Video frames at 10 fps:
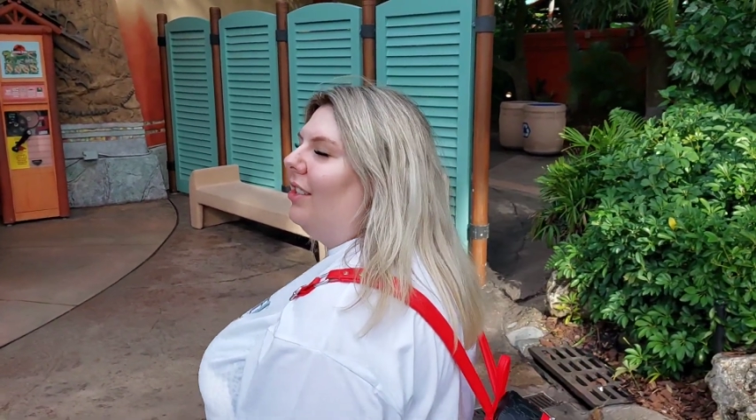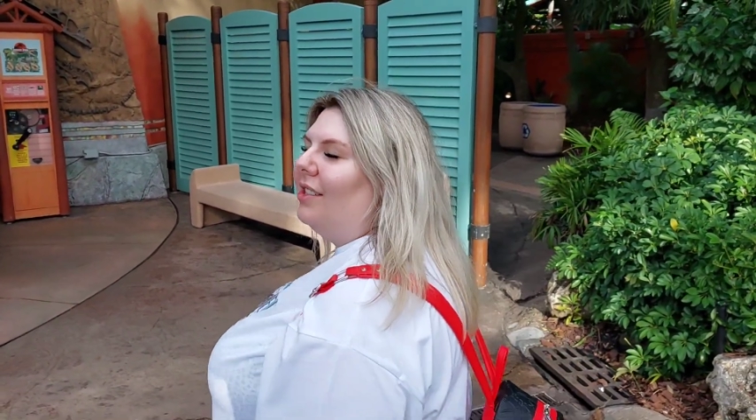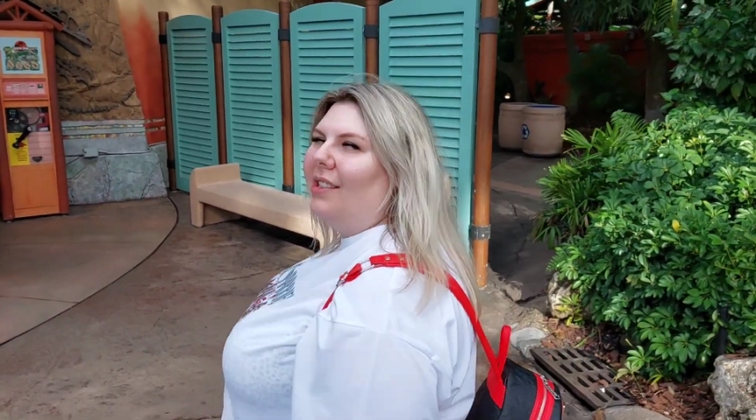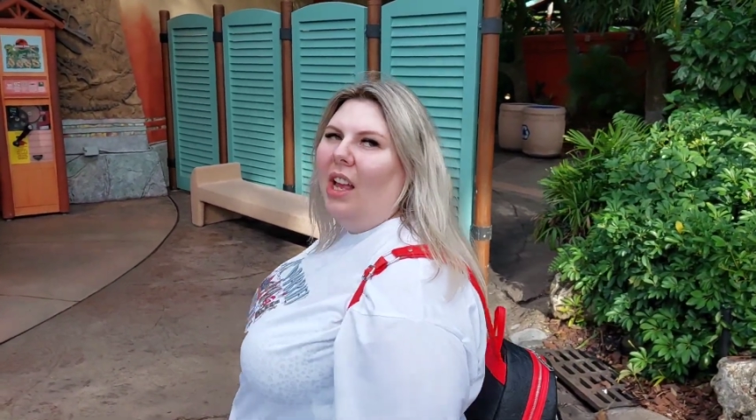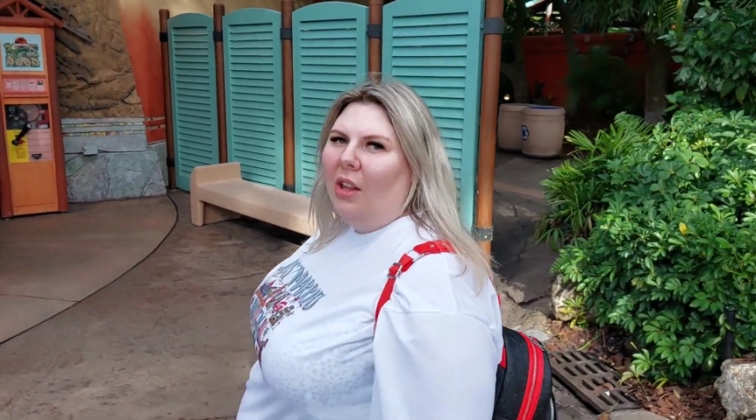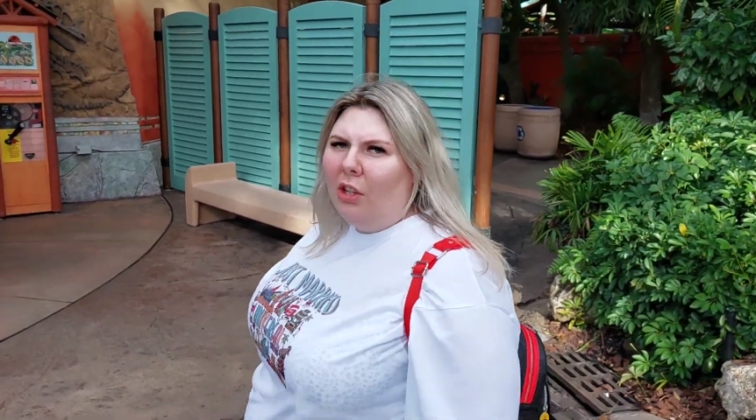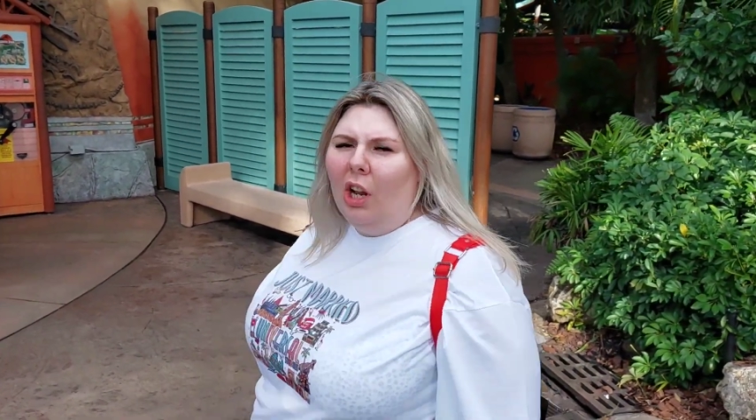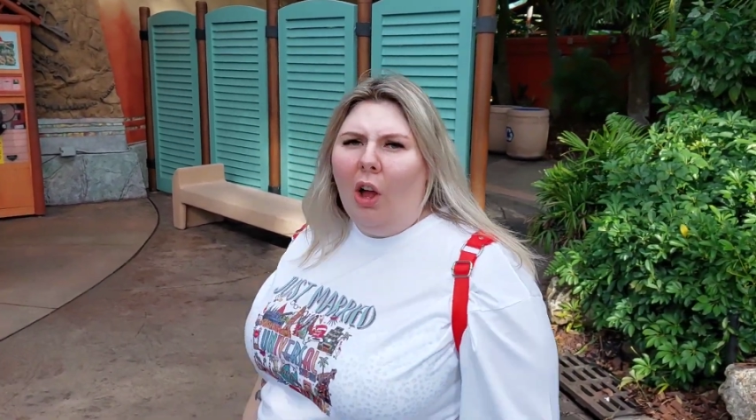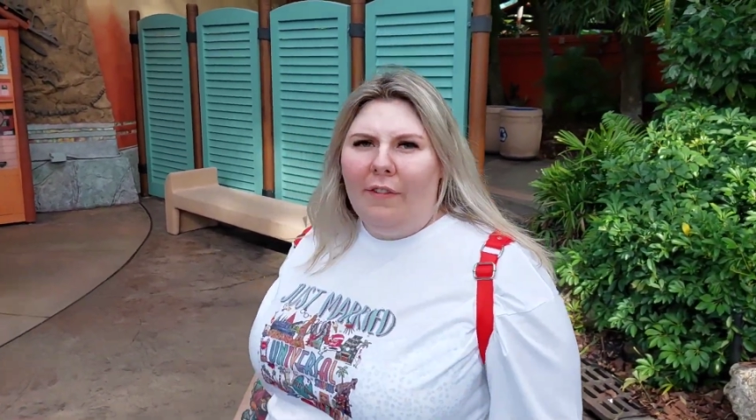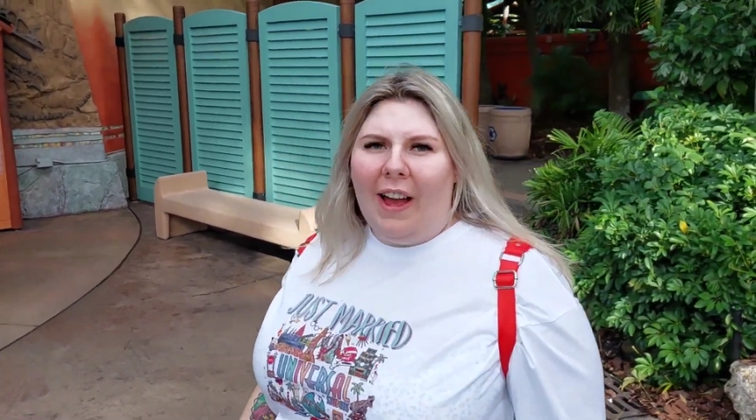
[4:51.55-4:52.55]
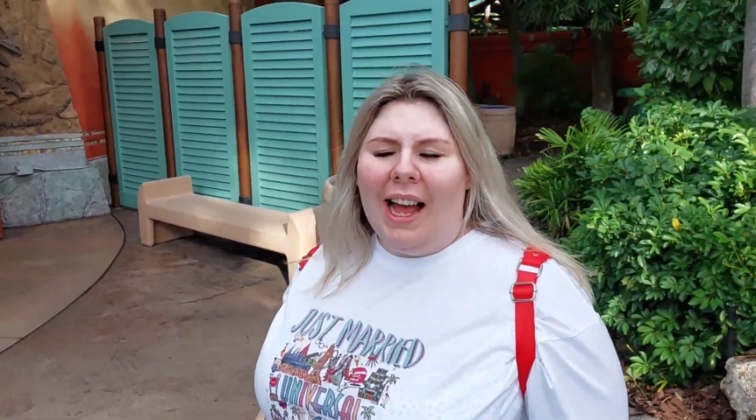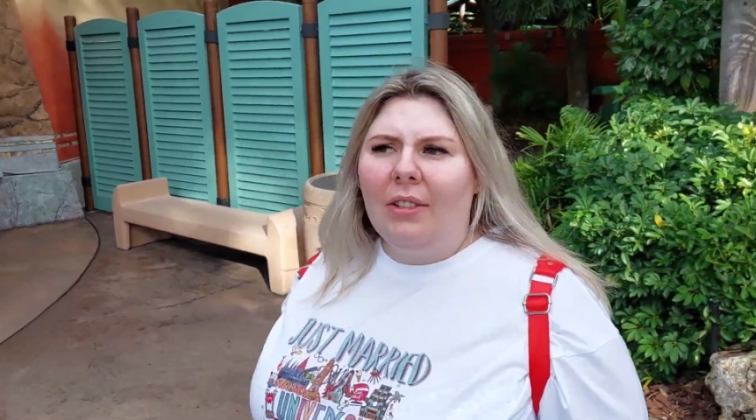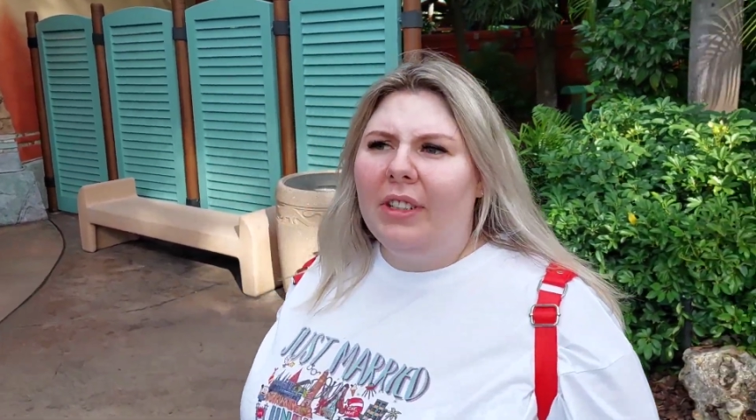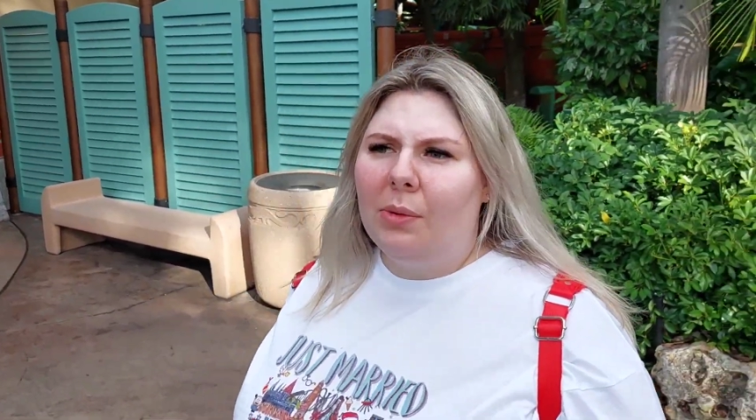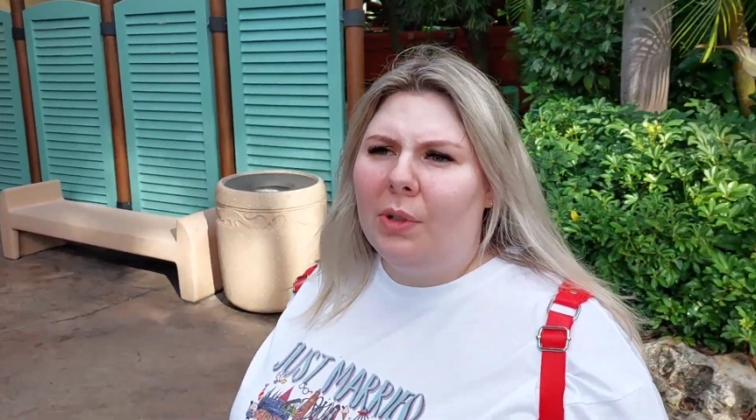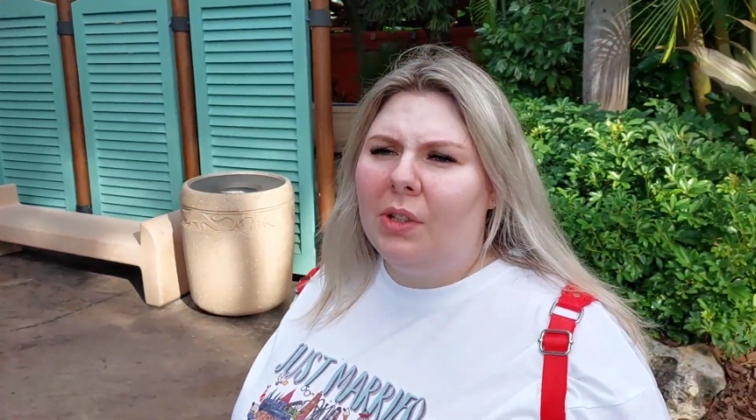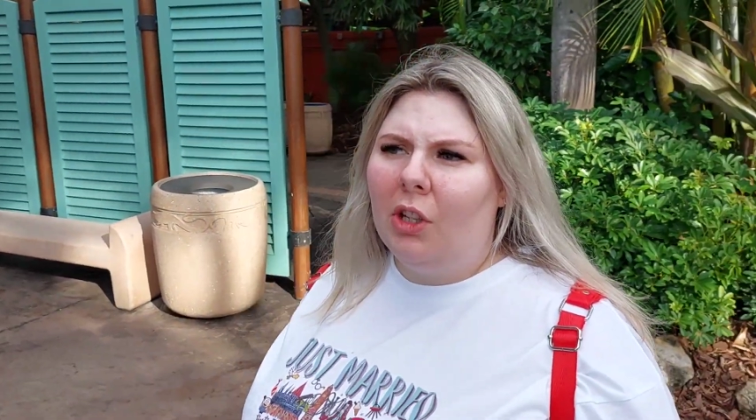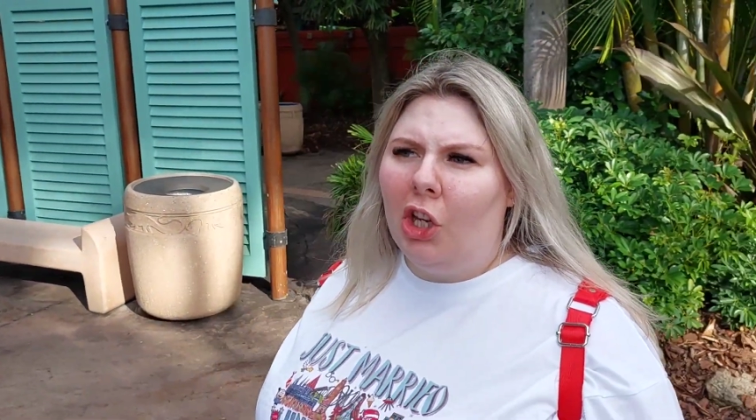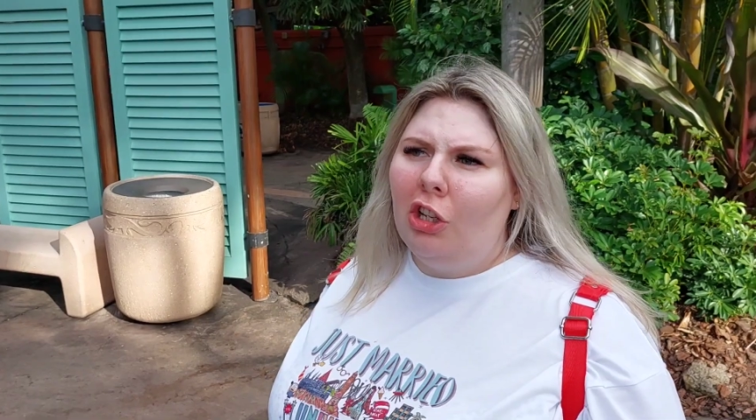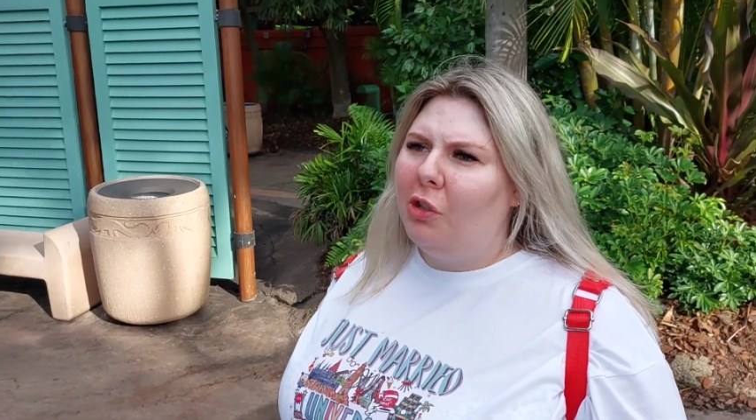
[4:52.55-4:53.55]
Hagrid's but Hagrid's
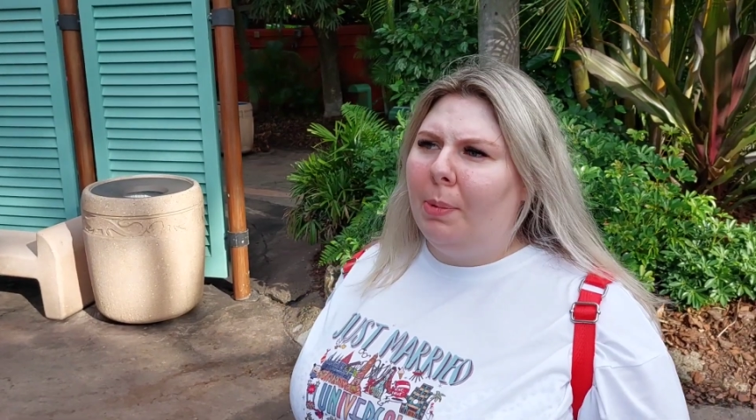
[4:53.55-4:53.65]
was huge,